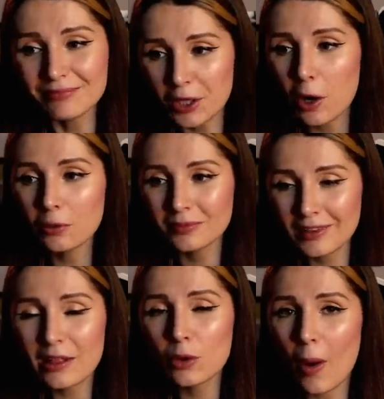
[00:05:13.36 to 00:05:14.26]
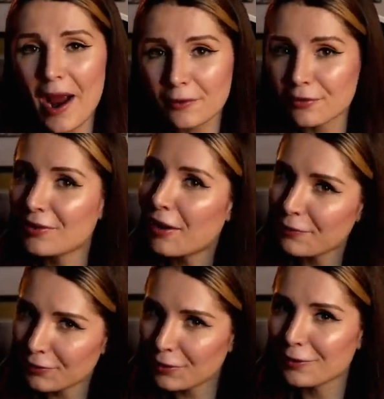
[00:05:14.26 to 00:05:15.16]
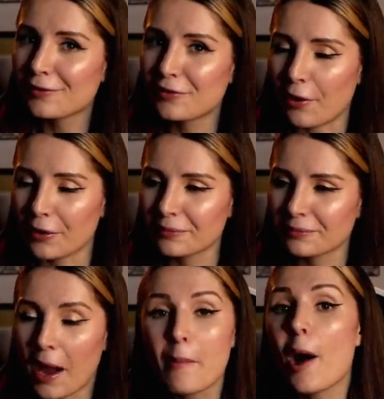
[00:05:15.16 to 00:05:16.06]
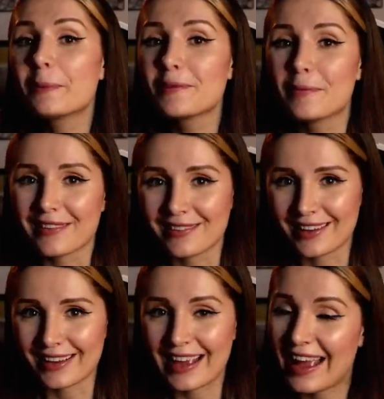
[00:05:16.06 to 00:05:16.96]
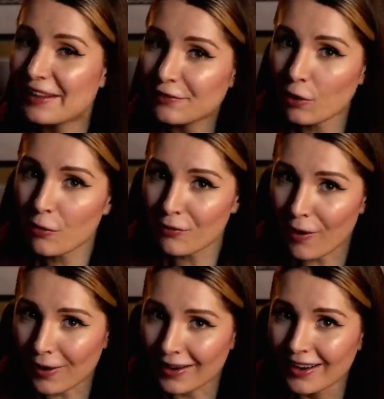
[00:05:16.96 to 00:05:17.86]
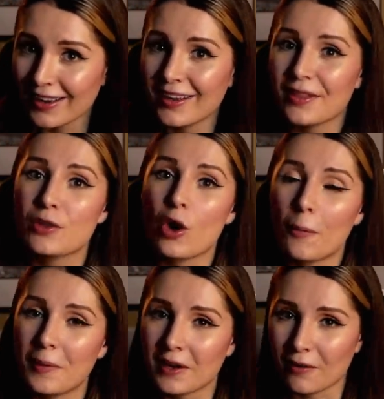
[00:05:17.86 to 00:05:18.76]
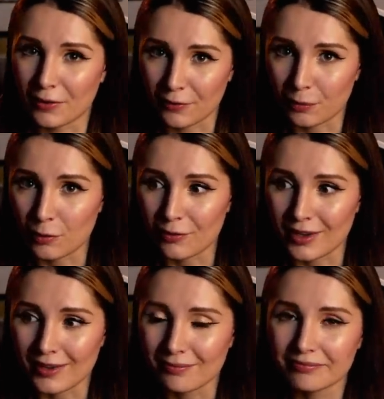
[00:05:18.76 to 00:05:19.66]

you know, Daily Wire's stuff is a good start. I'm optimistic. And so far, the opening of this movie...